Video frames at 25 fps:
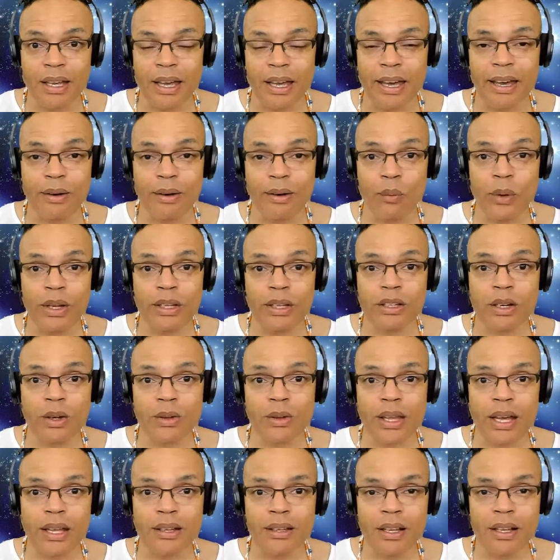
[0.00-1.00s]
And we know
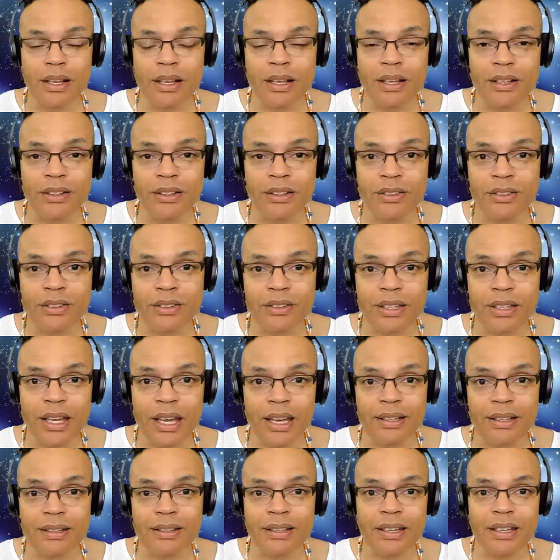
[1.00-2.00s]
that
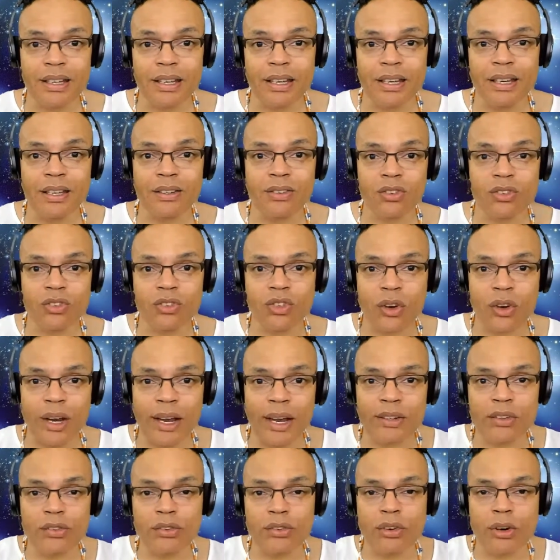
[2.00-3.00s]
state is
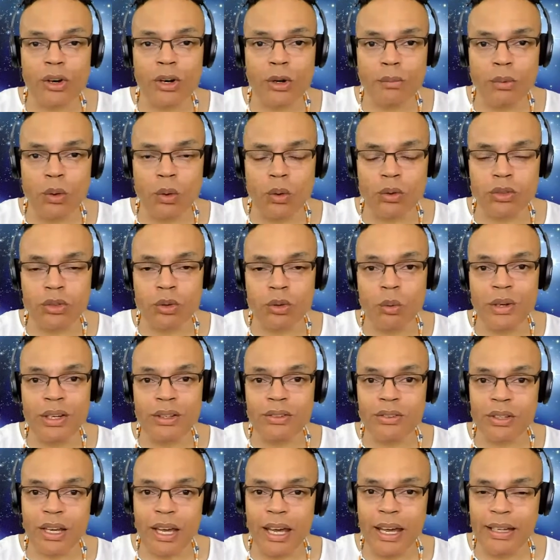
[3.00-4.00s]
transferable. So we're
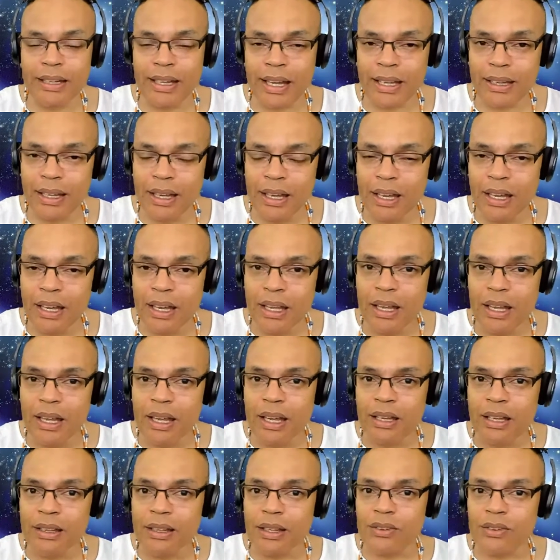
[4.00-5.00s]
saying that
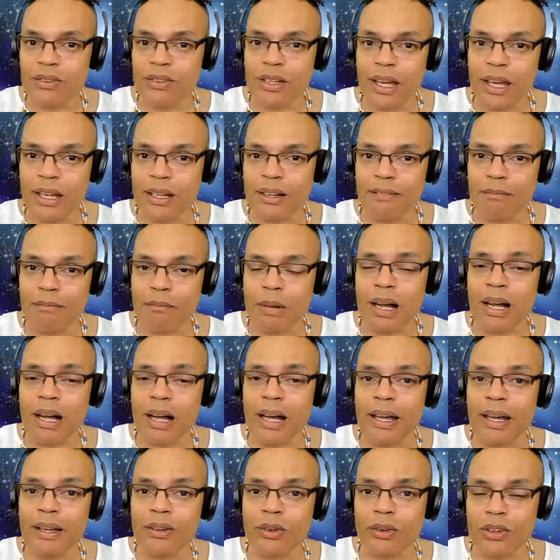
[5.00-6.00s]
the state of
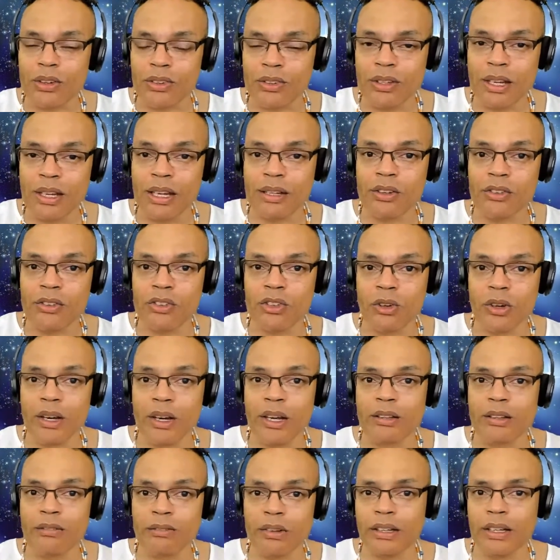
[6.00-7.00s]
mind, or the state that you're
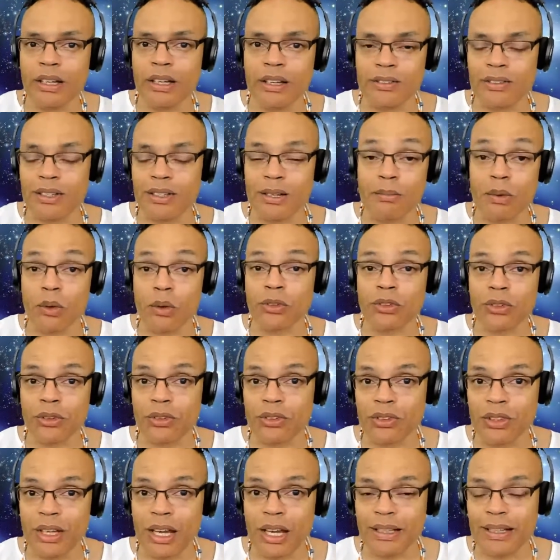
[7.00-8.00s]
in, really is an emotional
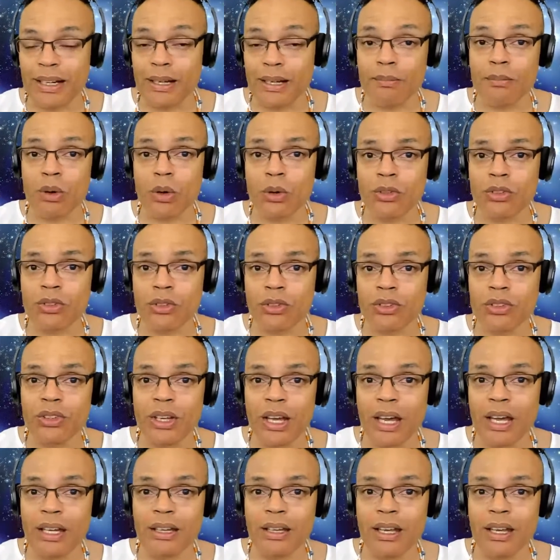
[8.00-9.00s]
state. That emotional
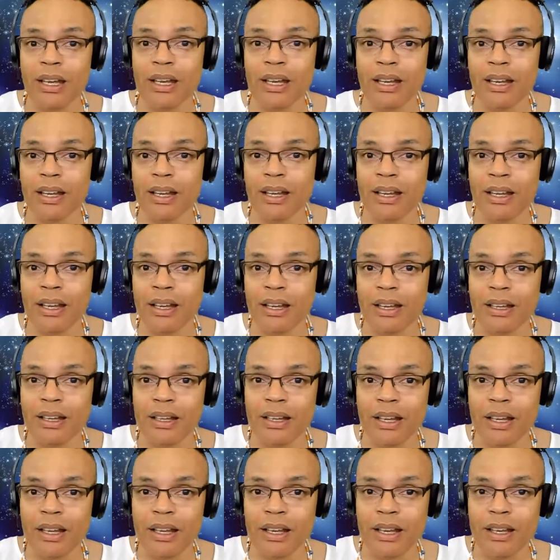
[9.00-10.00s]
state
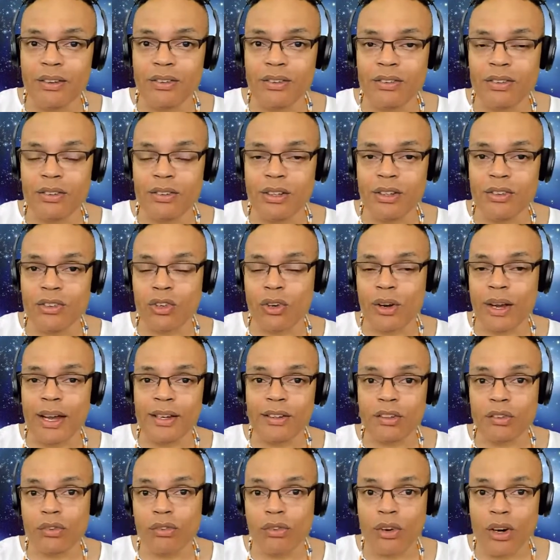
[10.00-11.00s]
is
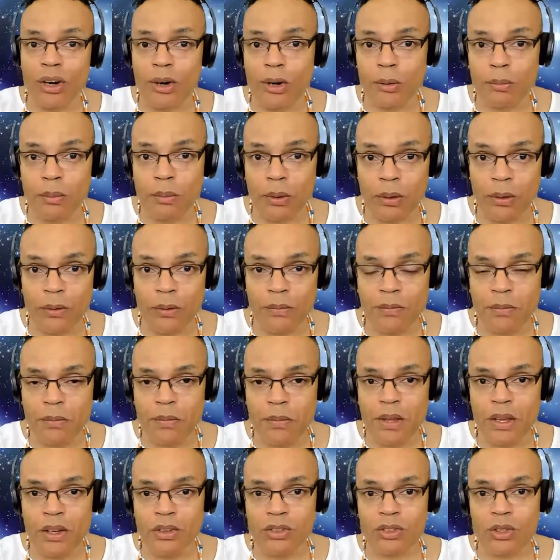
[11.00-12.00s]
transferable.
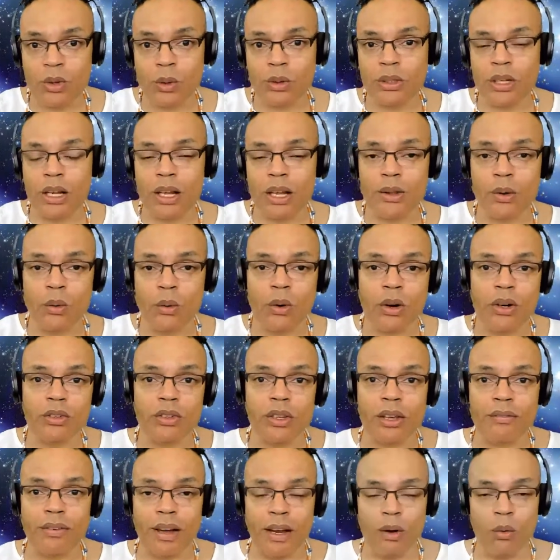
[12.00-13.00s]
So in other words,
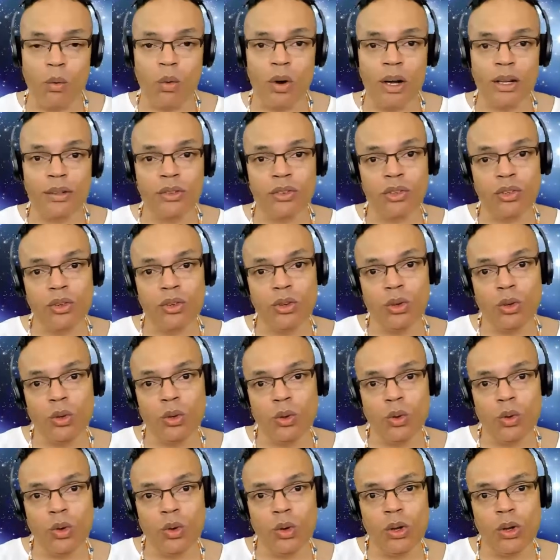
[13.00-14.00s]
if I want to